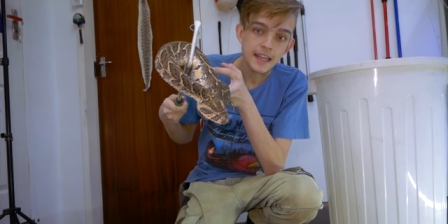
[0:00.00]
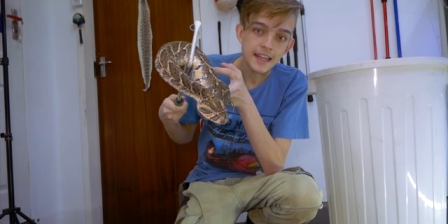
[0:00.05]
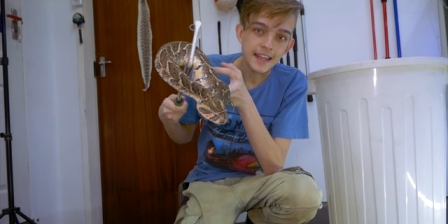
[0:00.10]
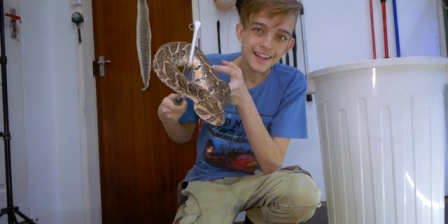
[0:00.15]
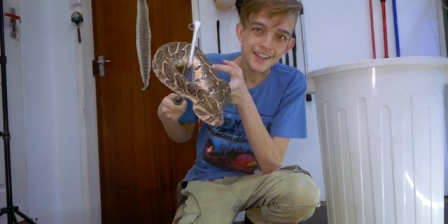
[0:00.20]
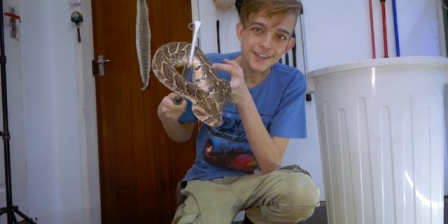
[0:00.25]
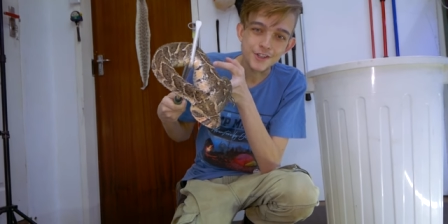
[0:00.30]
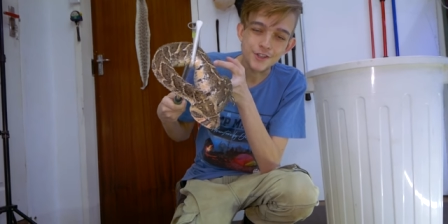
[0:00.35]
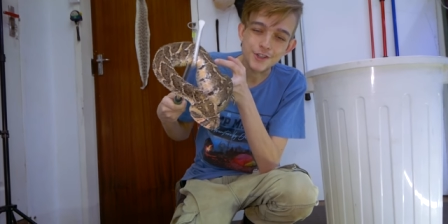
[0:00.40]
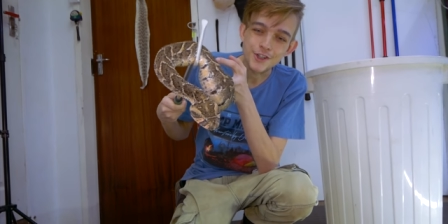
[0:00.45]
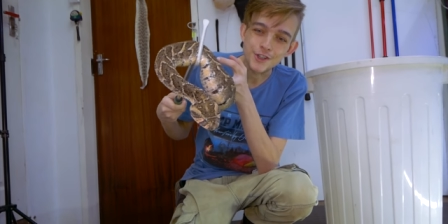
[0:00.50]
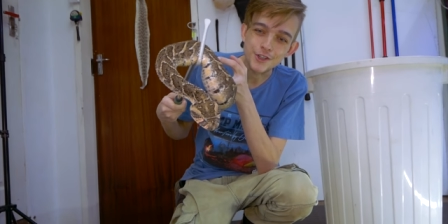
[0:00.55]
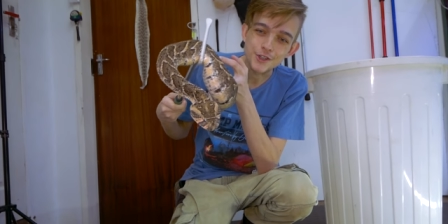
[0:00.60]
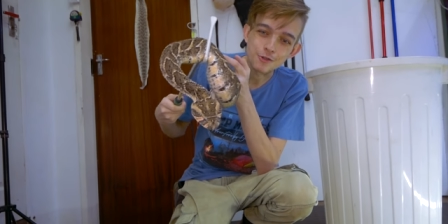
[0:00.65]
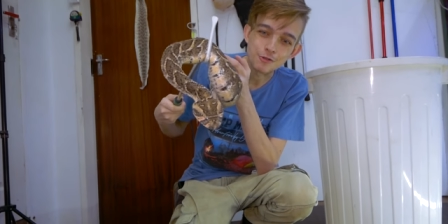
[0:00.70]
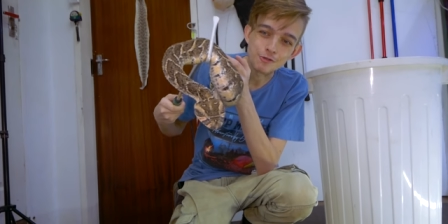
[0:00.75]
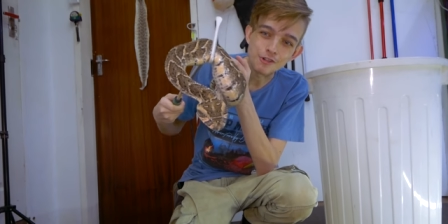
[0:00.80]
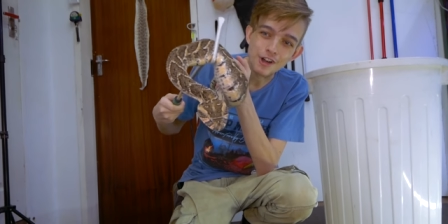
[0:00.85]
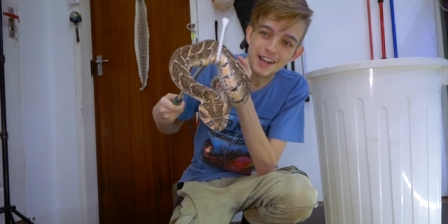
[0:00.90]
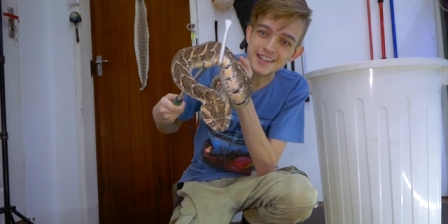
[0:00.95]
He's
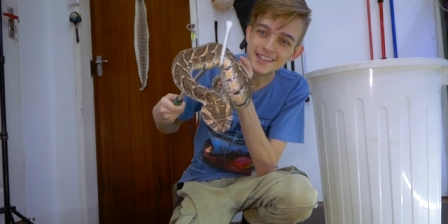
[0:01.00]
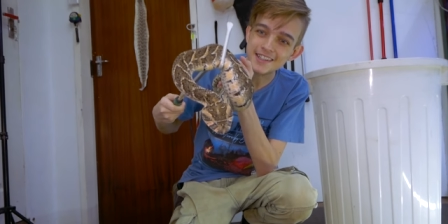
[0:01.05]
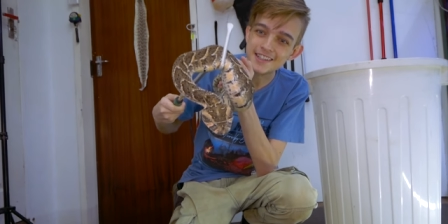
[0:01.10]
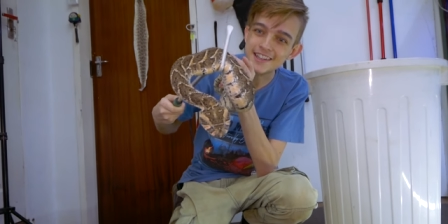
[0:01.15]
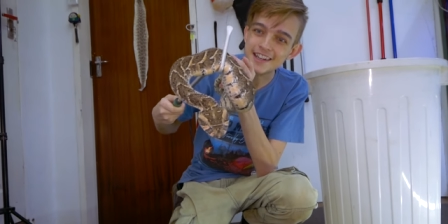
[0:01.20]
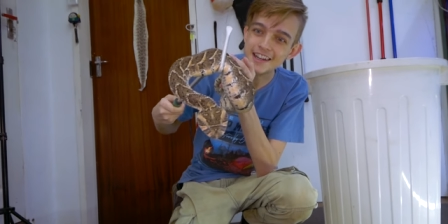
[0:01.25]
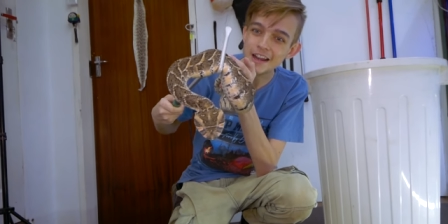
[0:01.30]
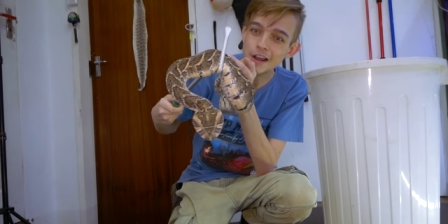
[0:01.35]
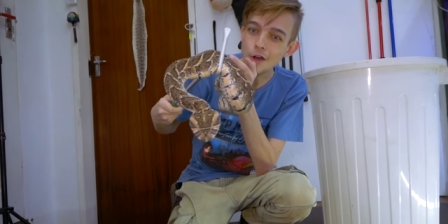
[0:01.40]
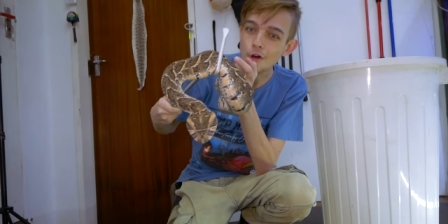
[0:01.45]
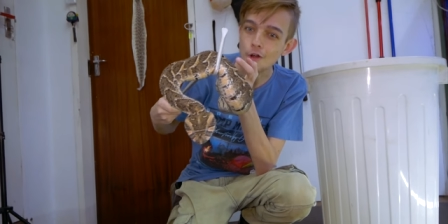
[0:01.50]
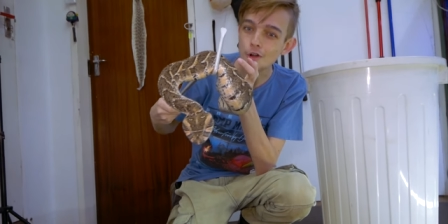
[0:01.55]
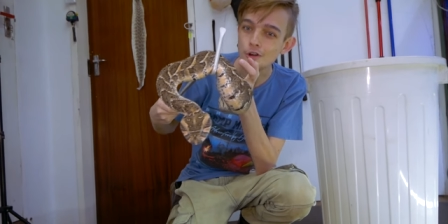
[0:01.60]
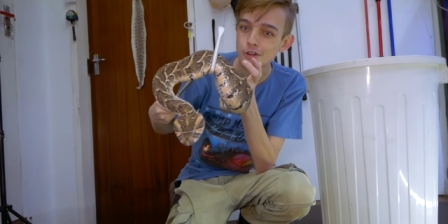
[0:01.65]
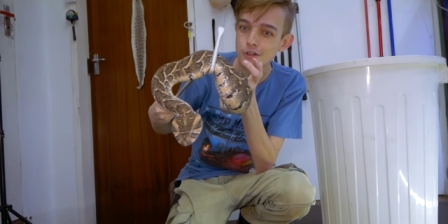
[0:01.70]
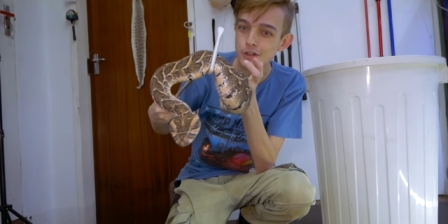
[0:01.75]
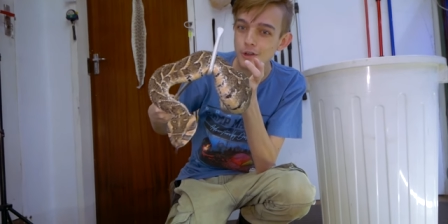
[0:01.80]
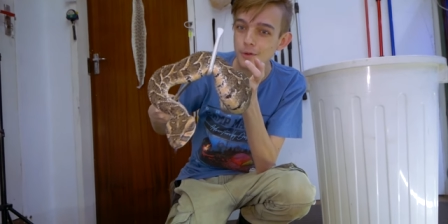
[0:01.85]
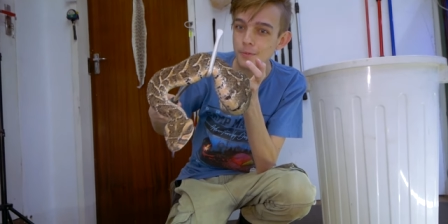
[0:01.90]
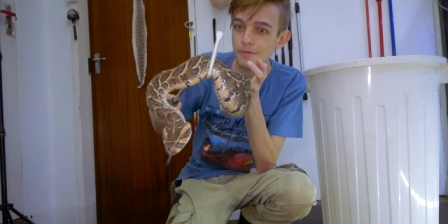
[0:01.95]
just resting
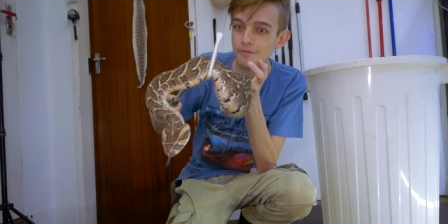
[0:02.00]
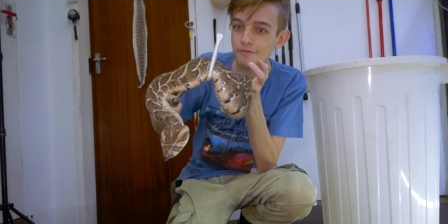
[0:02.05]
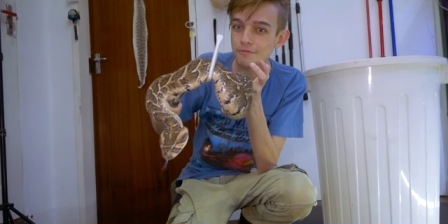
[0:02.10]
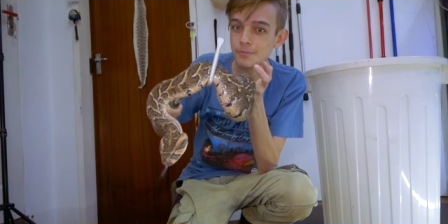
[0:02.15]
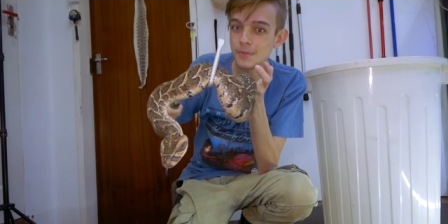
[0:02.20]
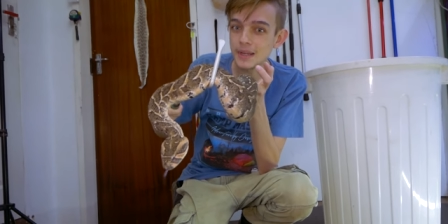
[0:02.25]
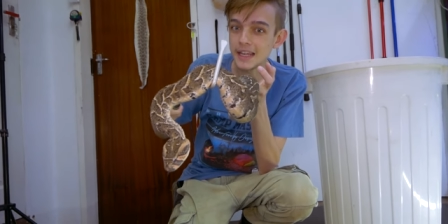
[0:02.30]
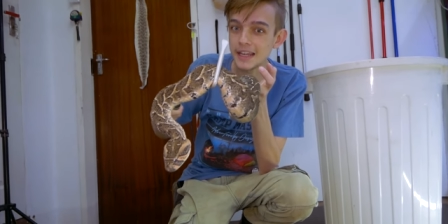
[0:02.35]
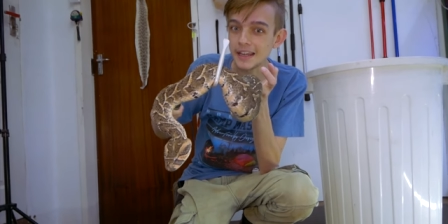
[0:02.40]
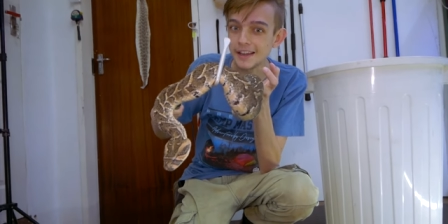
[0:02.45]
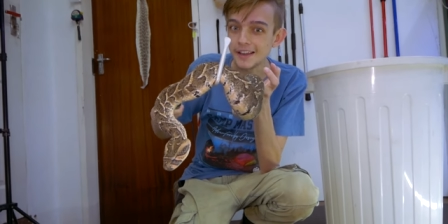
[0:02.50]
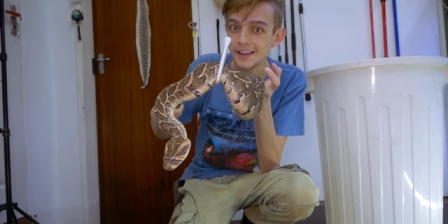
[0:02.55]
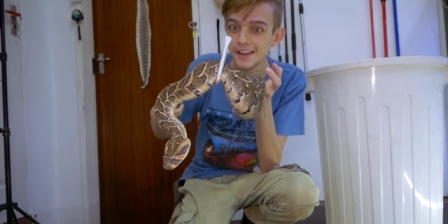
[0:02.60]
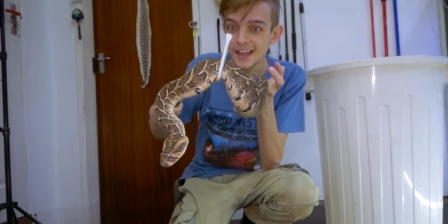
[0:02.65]
on top of me.